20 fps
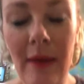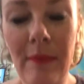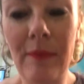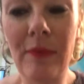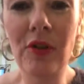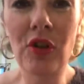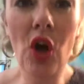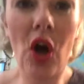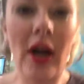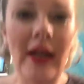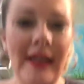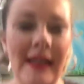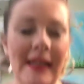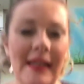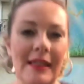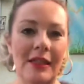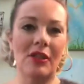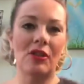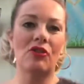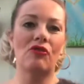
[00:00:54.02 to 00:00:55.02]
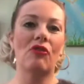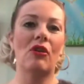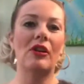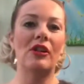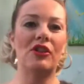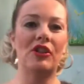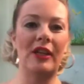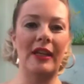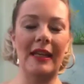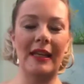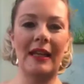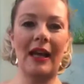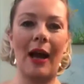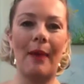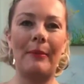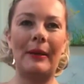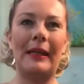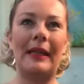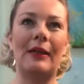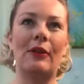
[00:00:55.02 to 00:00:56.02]
Chinese astrology
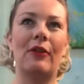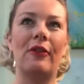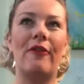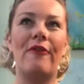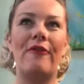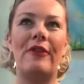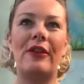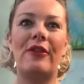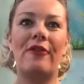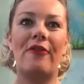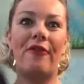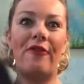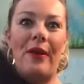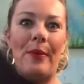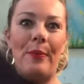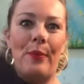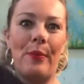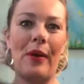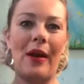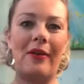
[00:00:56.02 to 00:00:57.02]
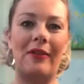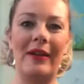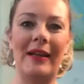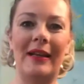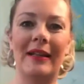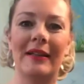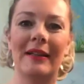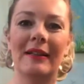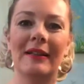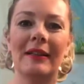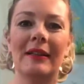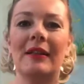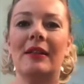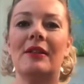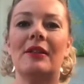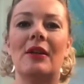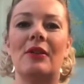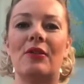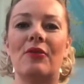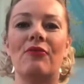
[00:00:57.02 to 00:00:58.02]
coming in on the 5th of February.
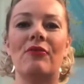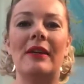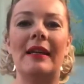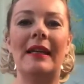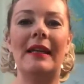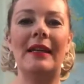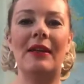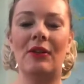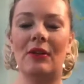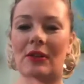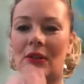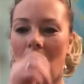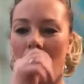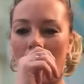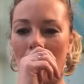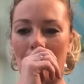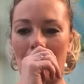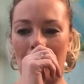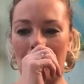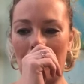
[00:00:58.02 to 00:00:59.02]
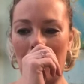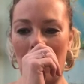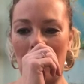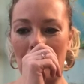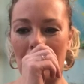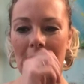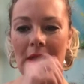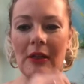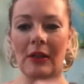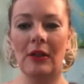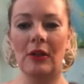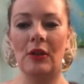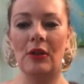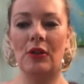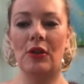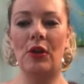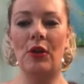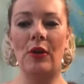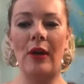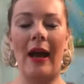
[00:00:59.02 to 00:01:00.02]
So it's a really good time at the moment
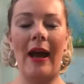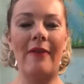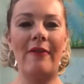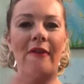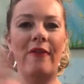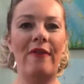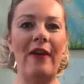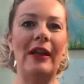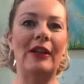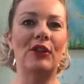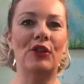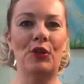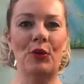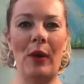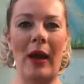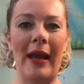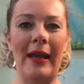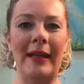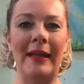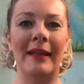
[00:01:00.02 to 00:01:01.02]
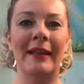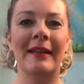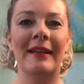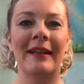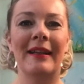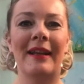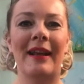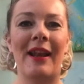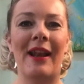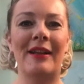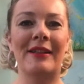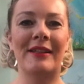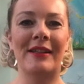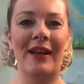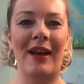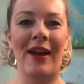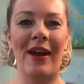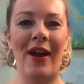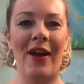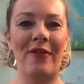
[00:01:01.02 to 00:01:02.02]
to have a Feng Shui
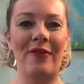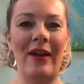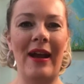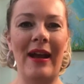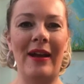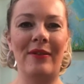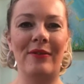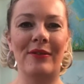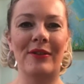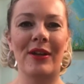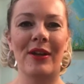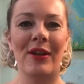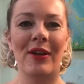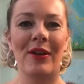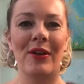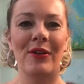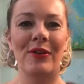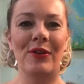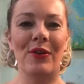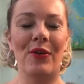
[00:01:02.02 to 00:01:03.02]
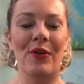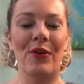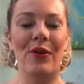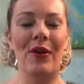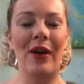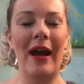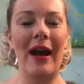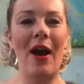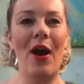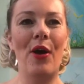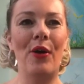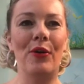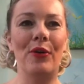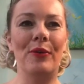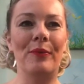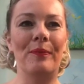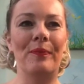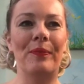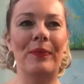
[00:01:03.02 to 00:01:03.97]
clutter around your home